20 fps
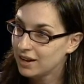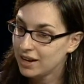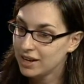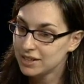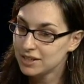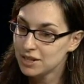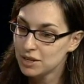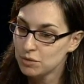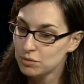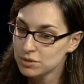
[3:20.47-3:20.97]

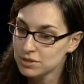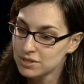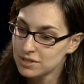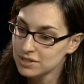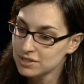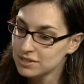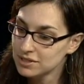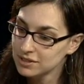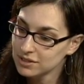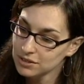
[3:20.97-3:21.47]
And it was
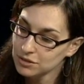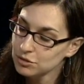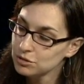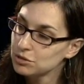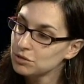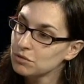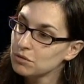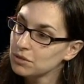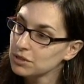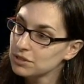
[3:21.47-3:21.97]
this little
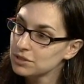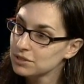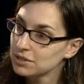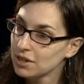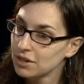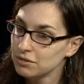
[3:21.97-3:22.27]
source